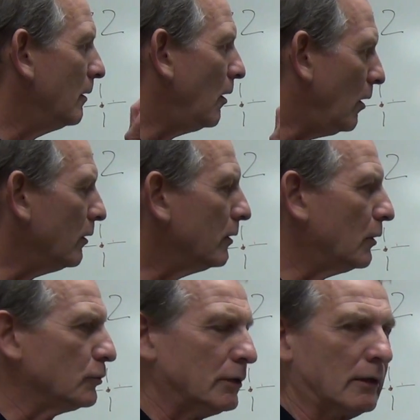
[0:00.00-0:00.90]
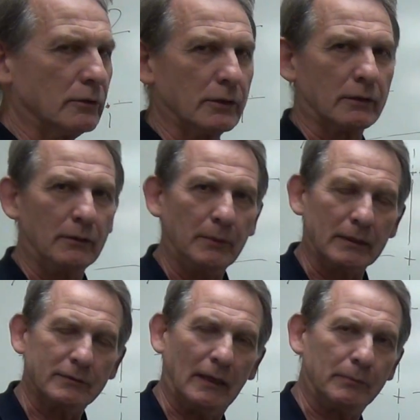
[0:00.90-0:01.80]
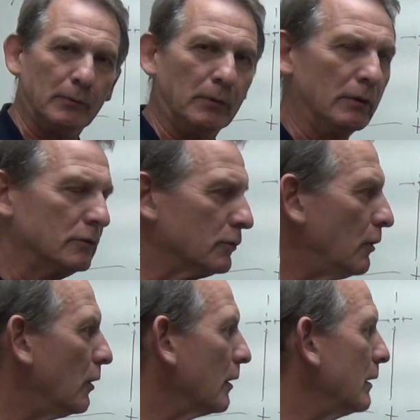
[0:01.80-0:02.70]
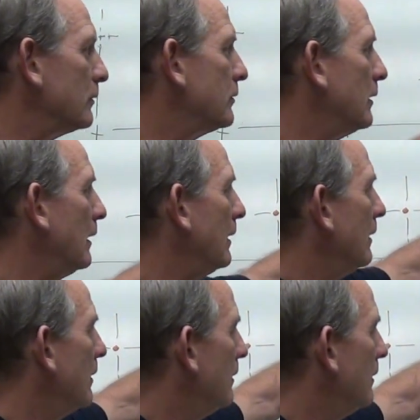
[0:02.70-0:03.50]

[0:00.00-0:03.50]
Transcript: All of those errors are going to be acceptable as long as the